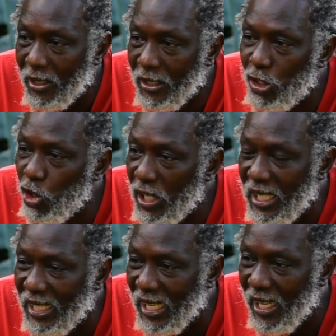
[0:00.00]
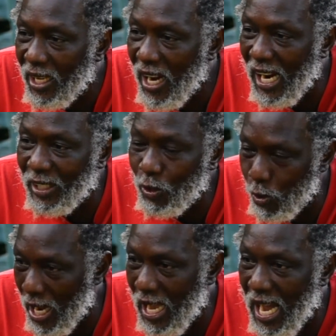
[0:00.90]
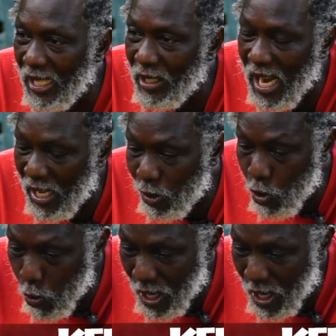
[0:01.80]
the treaty and do that and do